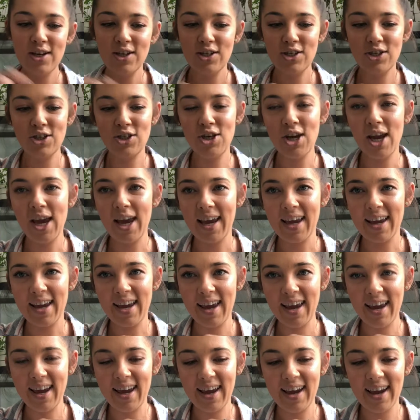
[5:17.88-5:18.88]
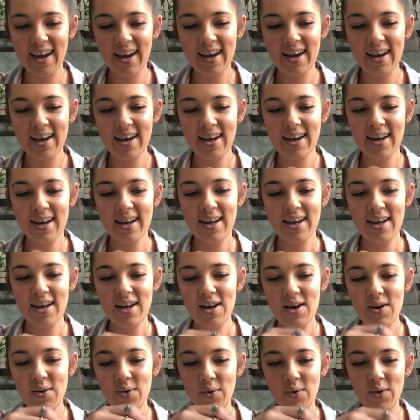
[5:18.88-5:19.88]
checking
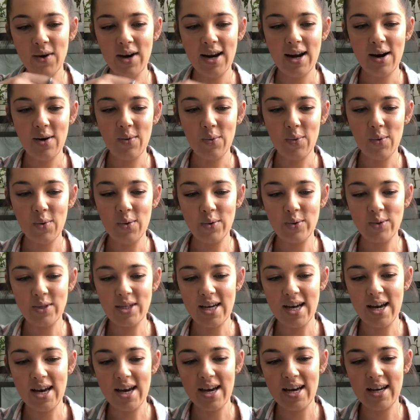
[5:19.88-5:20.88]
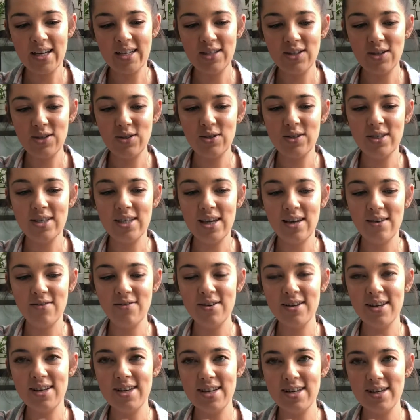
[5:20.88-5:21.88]
when I water to see if
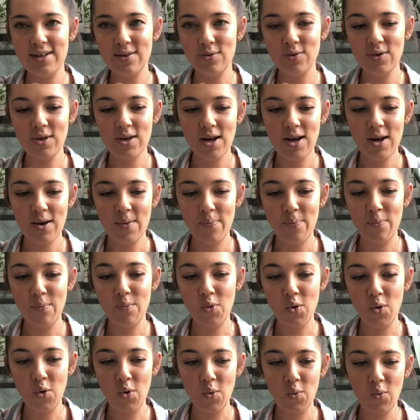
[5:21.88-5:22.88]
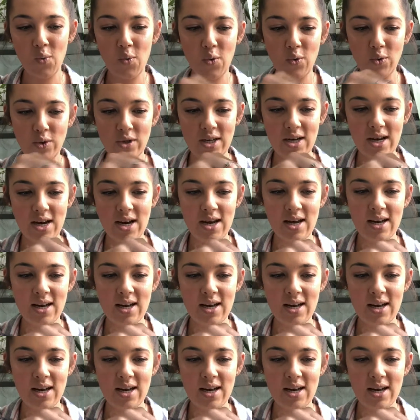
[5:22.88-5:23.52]
it needs more water